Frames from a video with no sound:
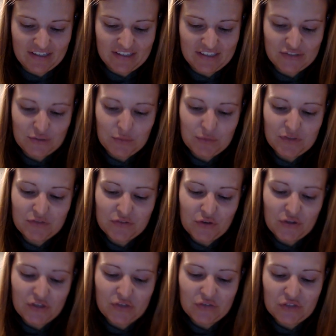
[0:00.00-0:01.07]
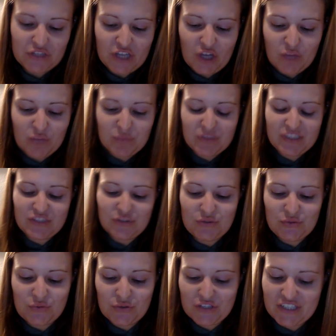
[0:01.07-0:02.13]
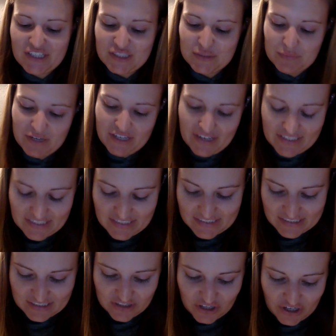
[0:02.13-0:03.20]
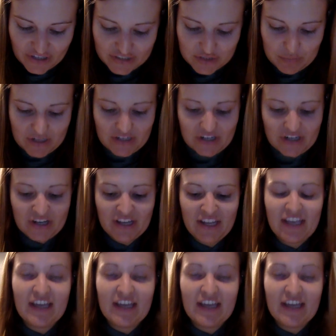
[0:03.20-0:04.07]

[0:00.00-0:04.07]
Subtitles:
Descriptive coding really helped me to organize my ideas and thoughts better,